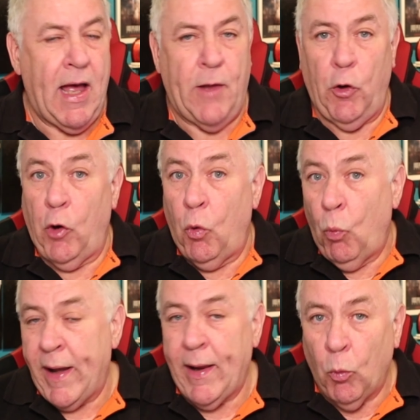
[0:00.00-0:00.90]
I don't know
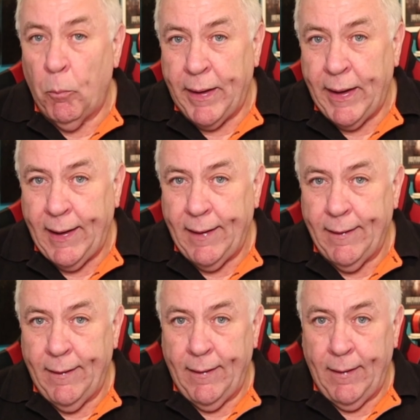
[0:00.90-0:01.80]
when it will be.
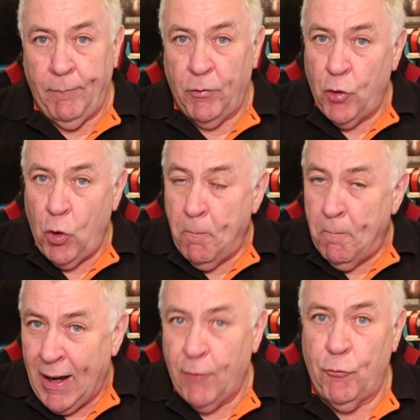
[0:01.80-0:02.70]
There's no
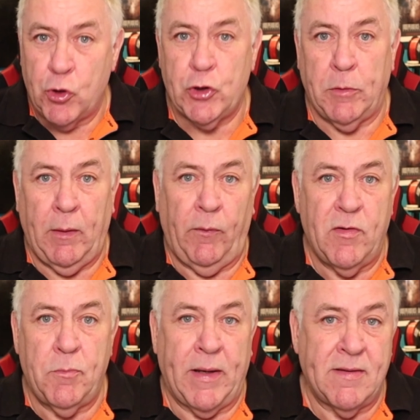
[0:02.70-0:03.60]
mad rush to build
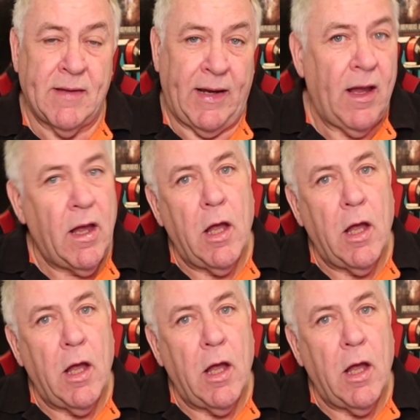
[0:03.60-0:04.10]
this PC.